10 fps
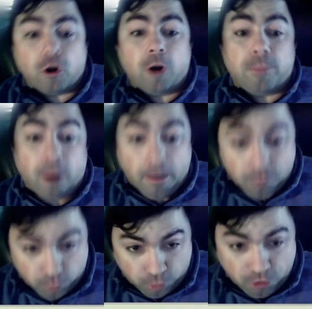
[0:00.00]
heart
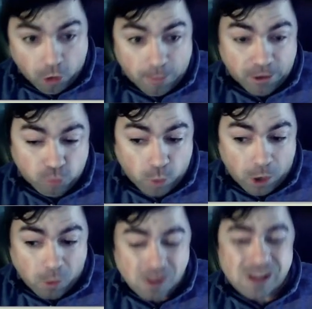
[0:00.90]
problems will show up as
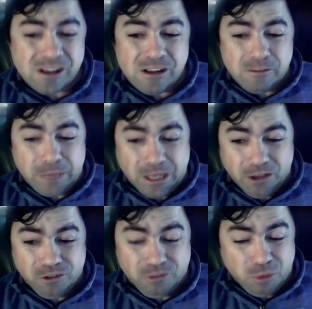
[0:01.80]
well
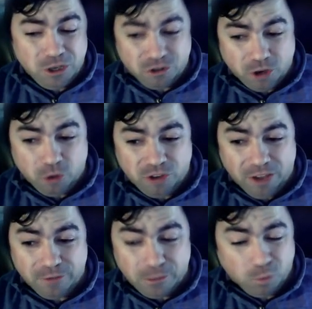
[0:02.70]
because when the snow's
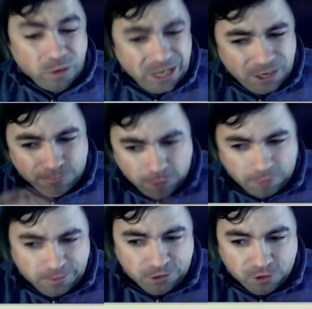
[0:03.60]
heavy, we're getting a
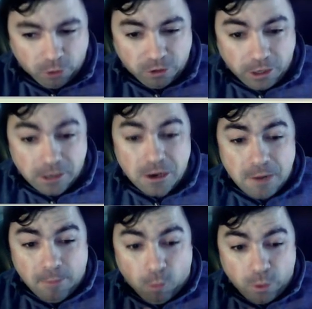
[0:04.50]
fluffy snow today,
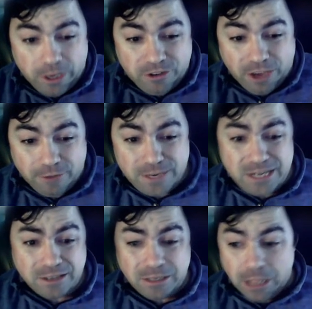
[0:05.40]
but when it's
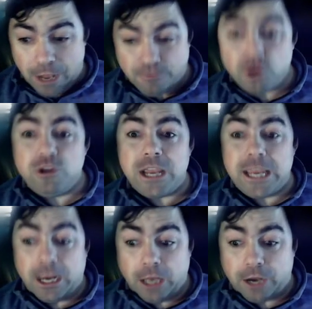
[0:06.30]
heavy, if you do
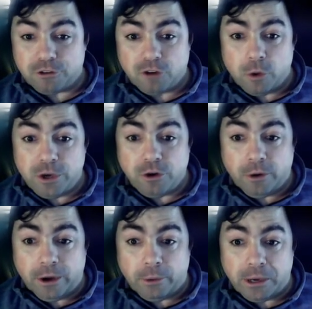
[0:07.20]
get a lot of snow in your
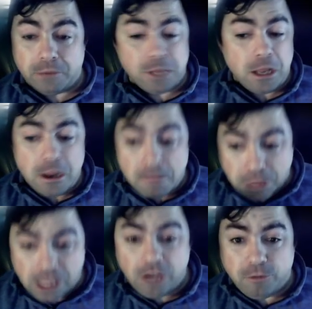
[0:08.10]
area,
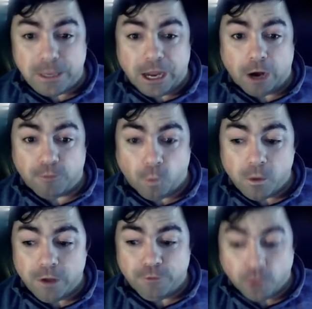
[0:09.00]
please be careful.
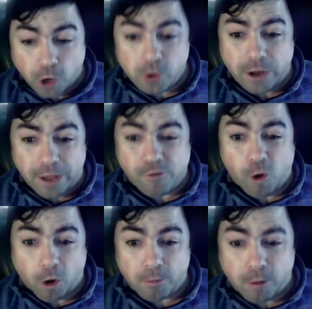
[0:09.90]
If you're known to have a
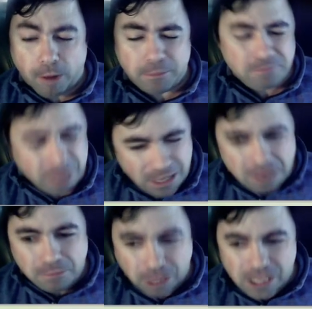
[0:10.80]
heart problem,
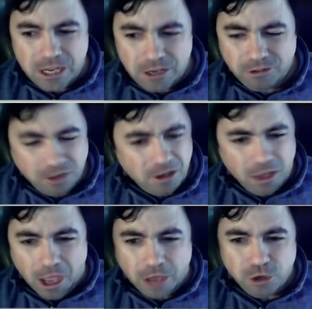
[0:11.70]
please
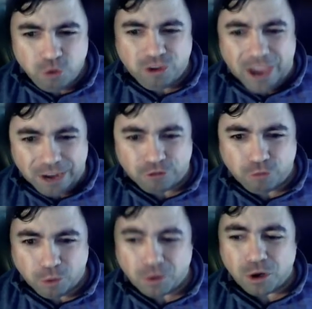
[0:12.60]
uh, use
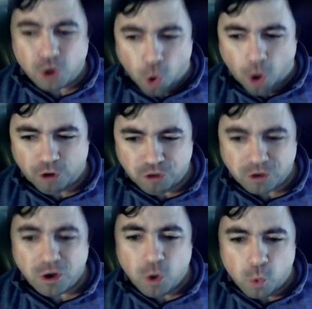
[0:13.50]
extra
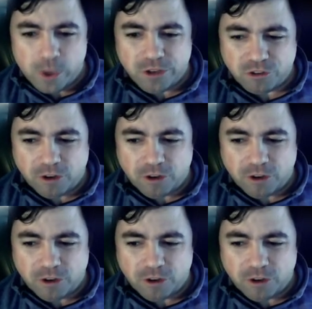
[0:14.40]
caution when